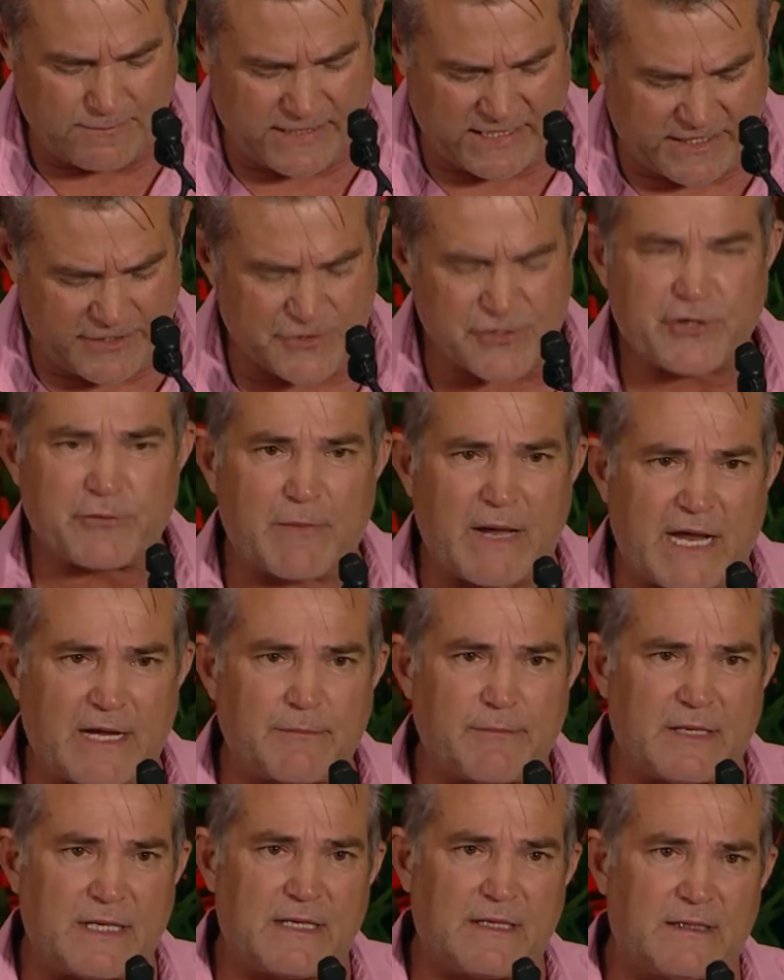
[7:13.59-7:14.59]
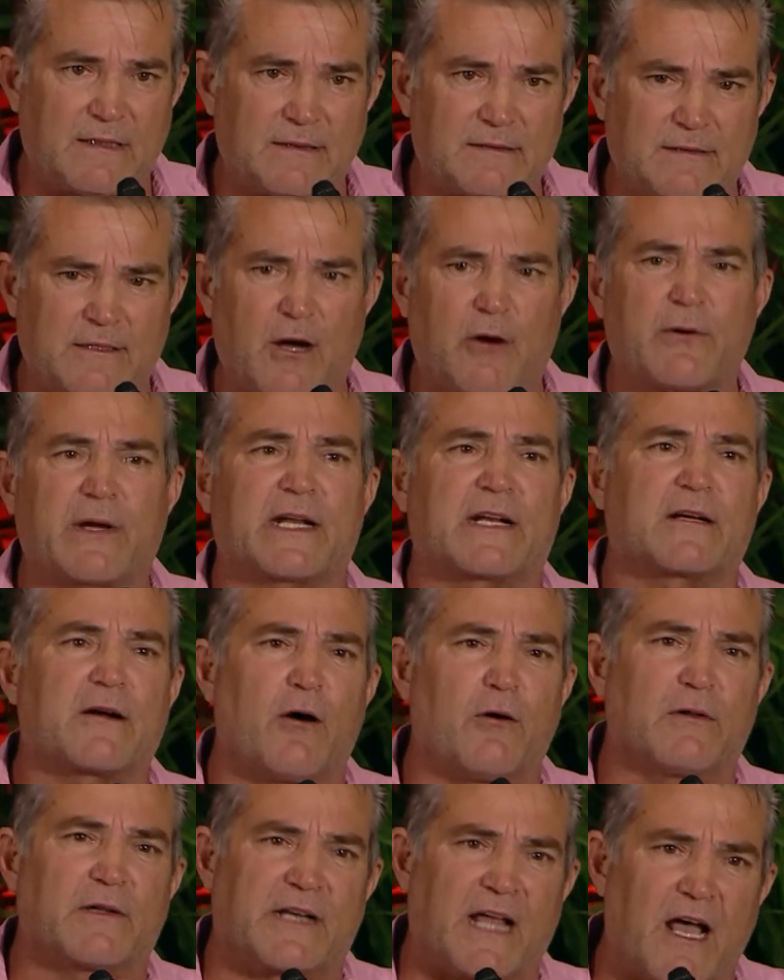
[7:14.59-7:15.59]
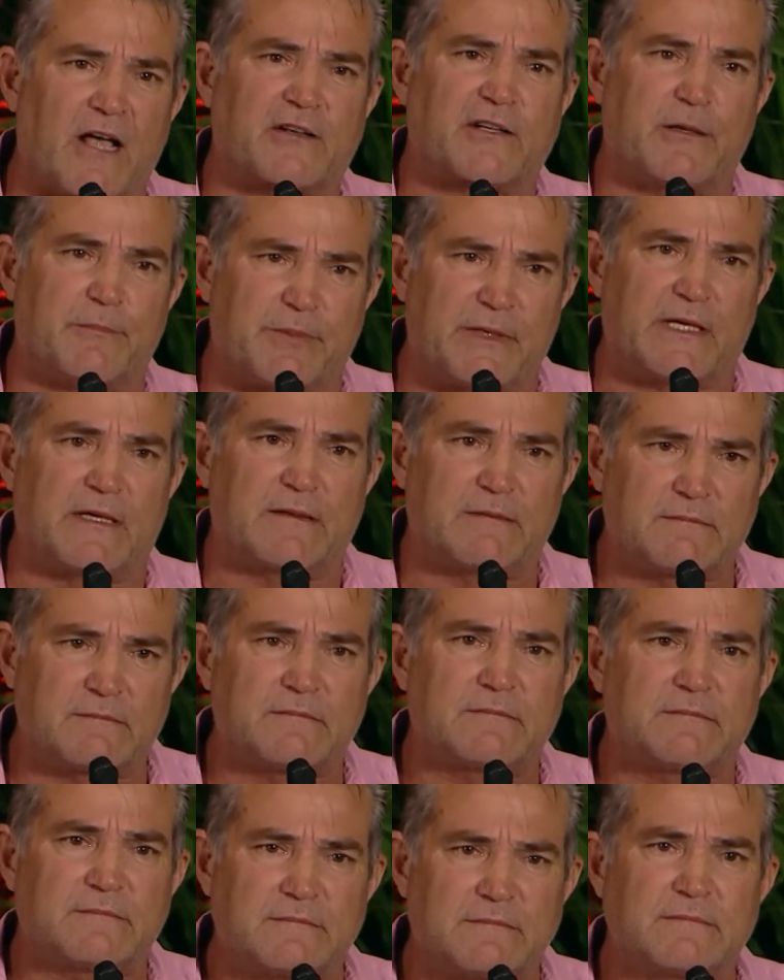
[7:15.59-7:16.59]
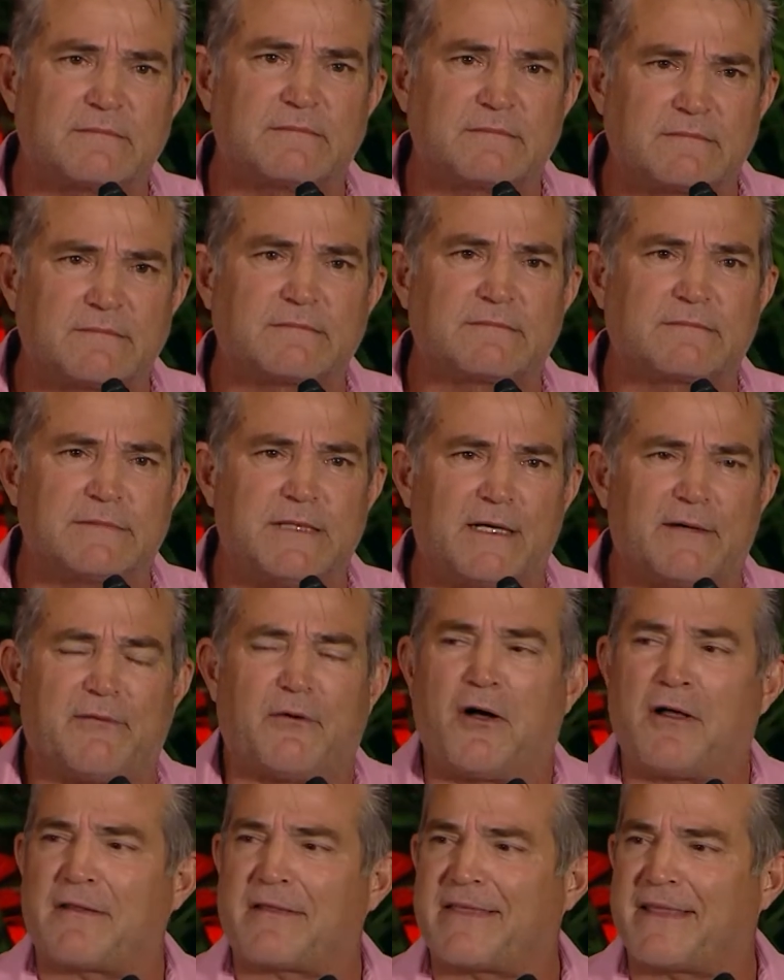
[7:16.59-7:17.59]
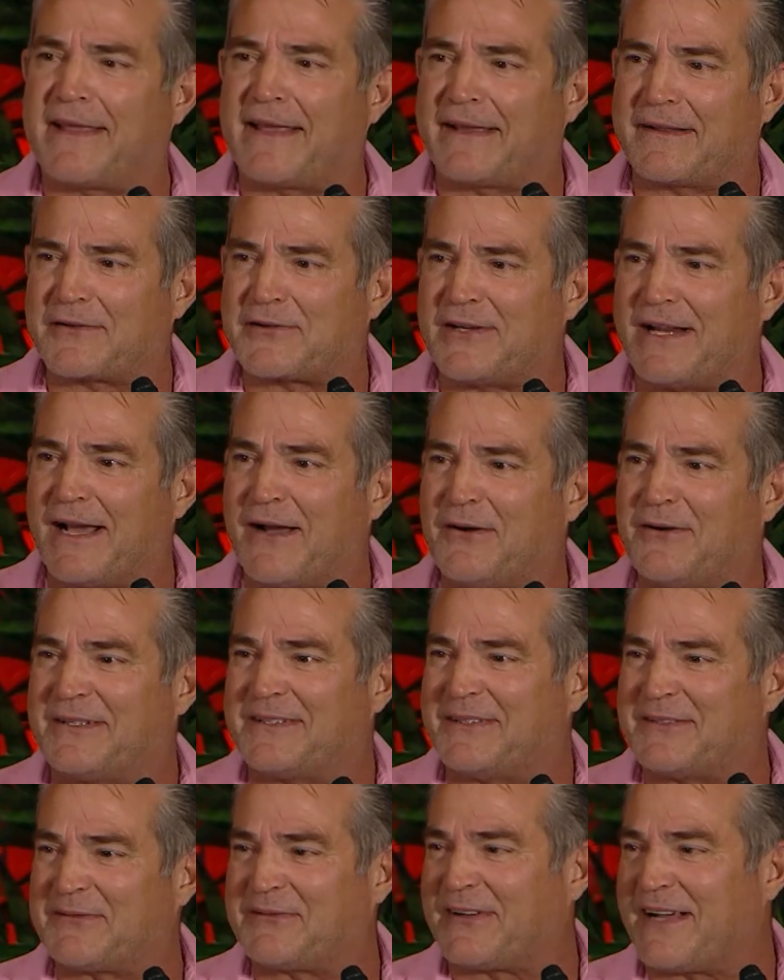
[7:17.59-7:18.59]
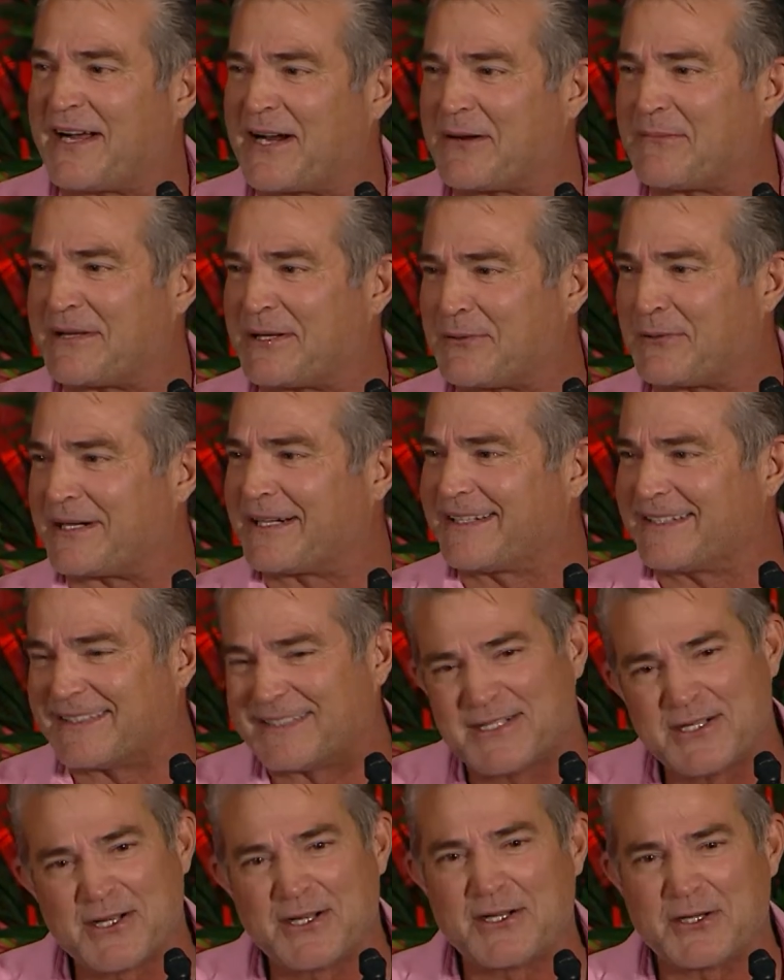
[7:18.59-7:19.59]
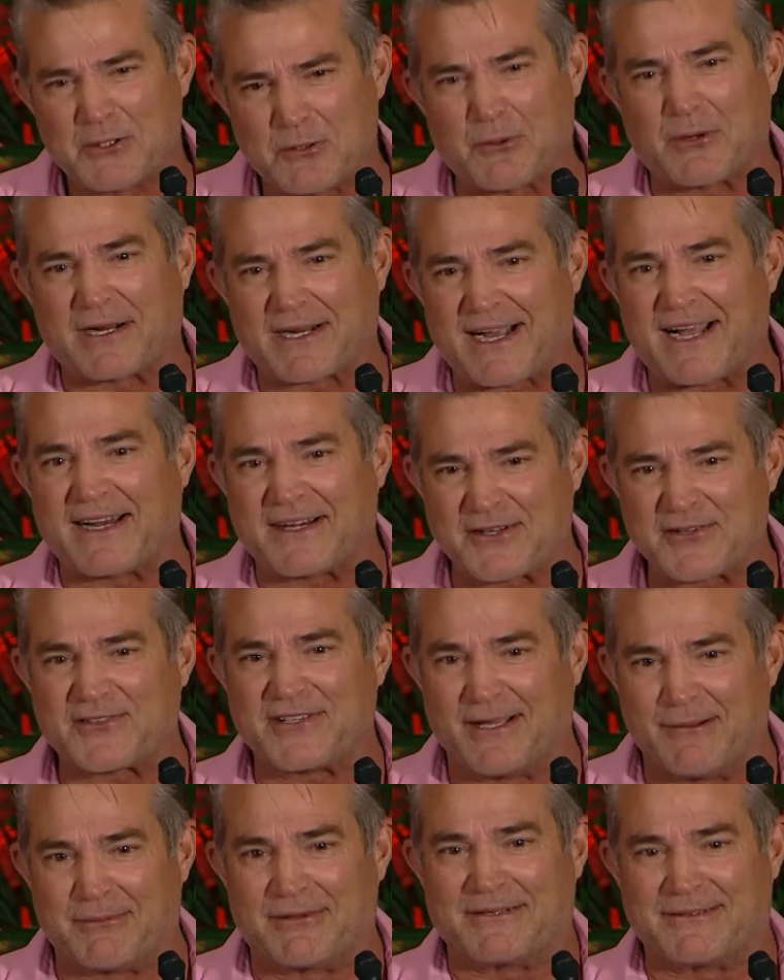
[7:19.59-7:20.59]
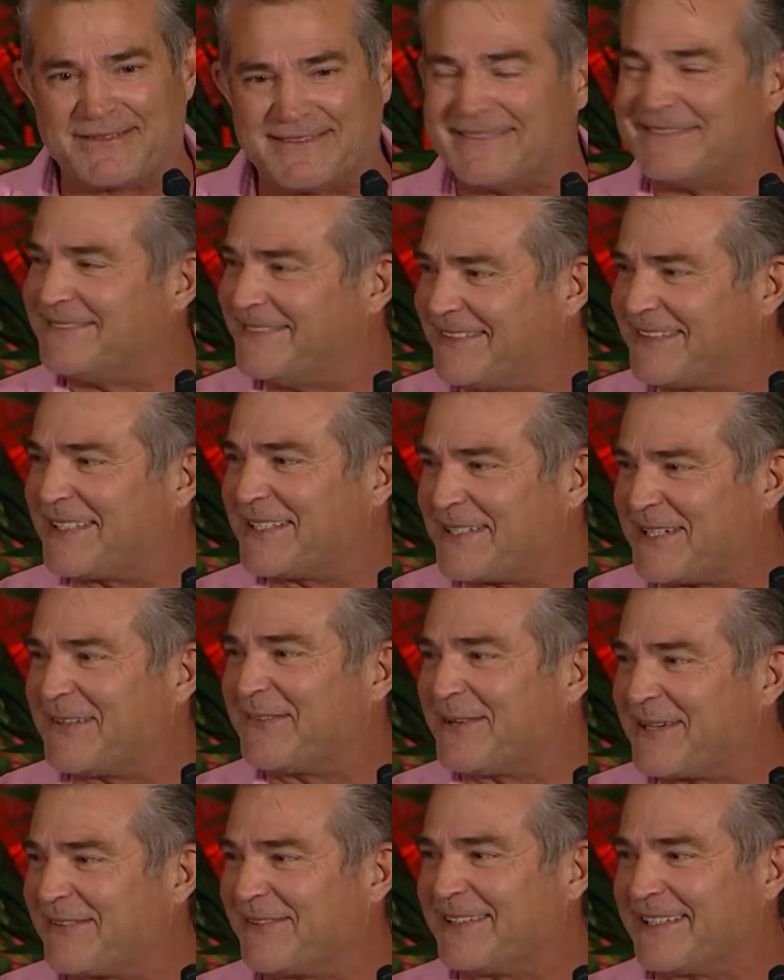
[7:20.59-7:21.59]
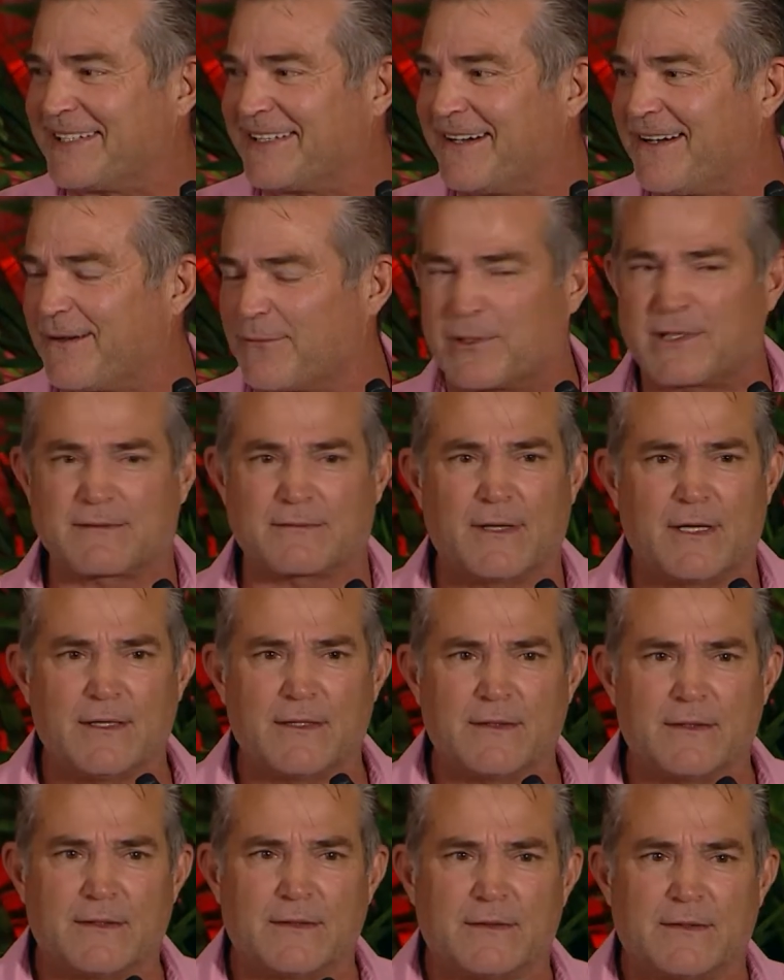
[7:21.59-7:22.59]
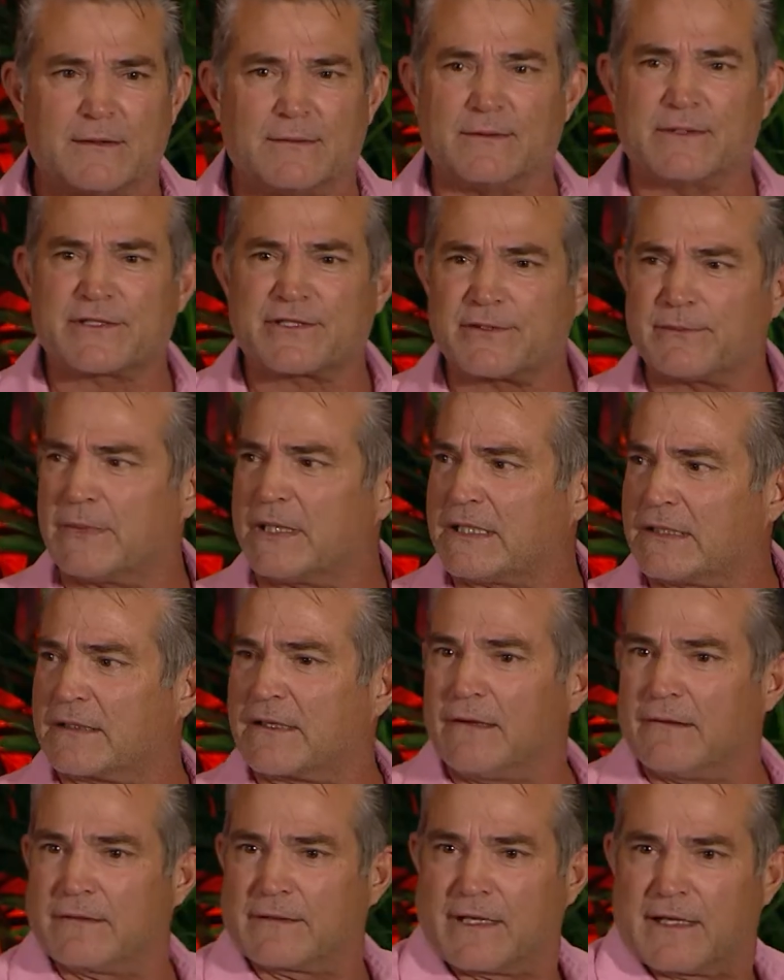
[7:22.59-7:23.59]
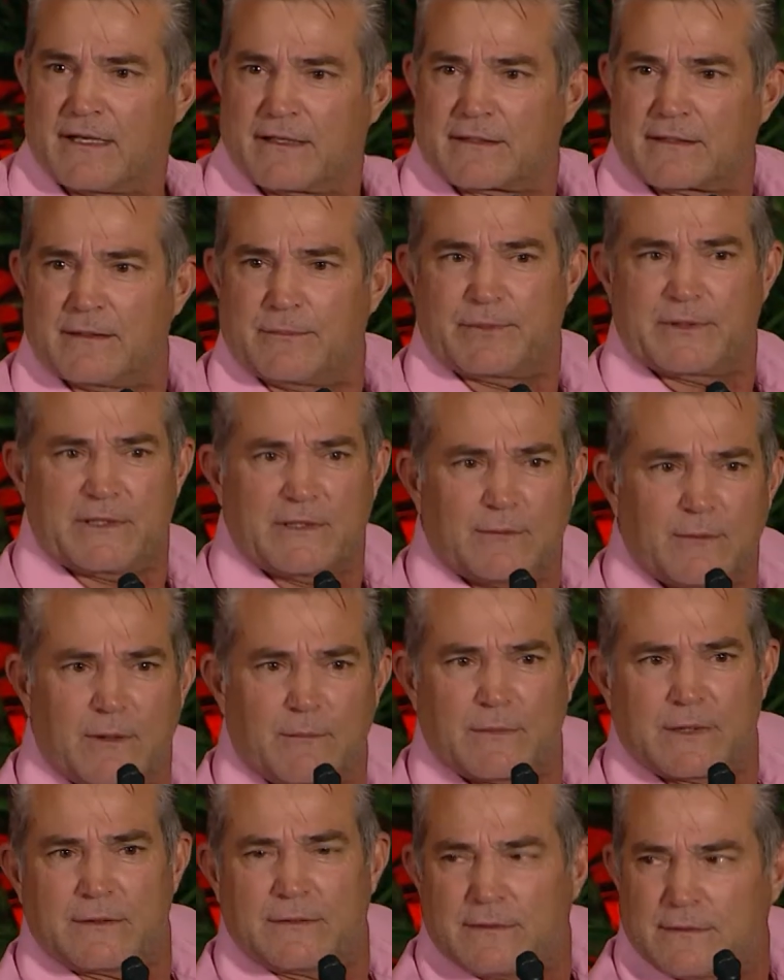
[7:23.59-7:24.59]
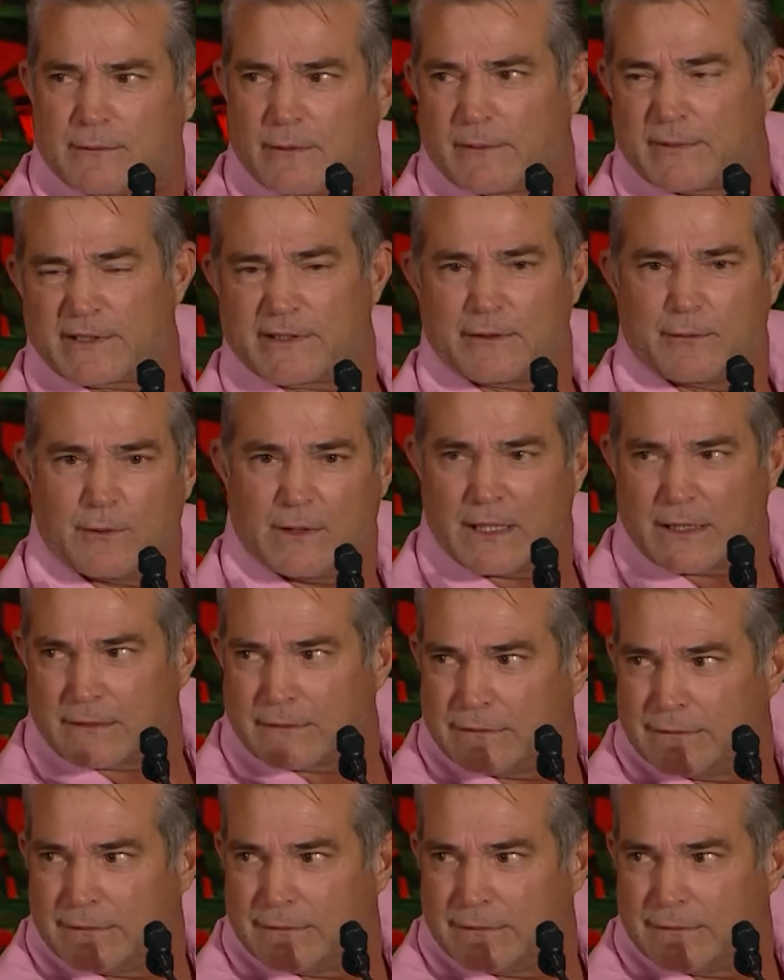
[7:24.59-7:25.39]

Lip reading: Because you made me go get a colonoscopy, of all things. Now, firemen, we're kind of stubborn. We really are. What you mean a colonoscopy? You want me to do what?